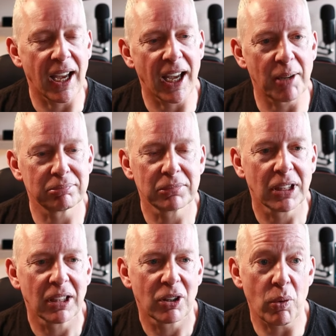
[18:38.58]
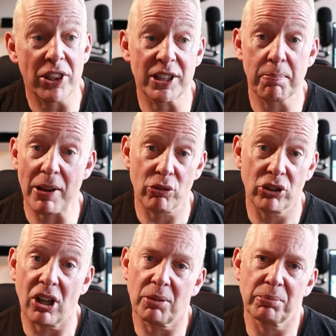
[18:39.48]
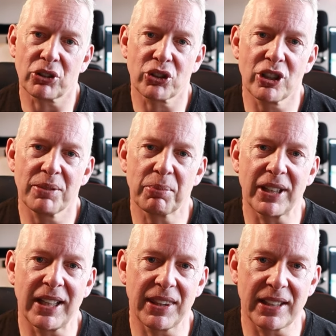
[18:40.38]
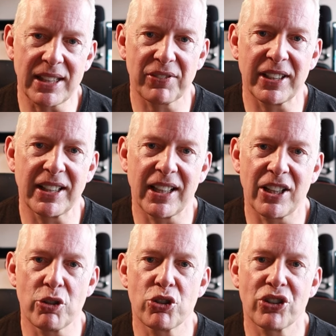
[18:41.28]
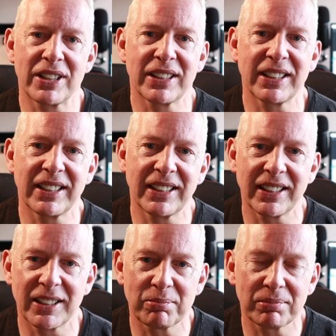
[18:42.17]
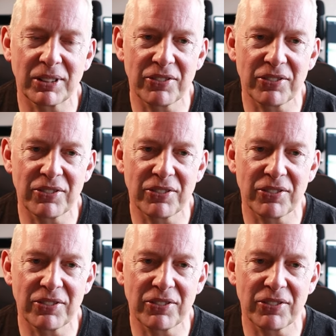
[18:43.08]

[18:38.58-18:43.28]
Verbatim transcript: Um, whether it's better or not, I'm not sure, but it, they're definitely a, a, new trend in the um,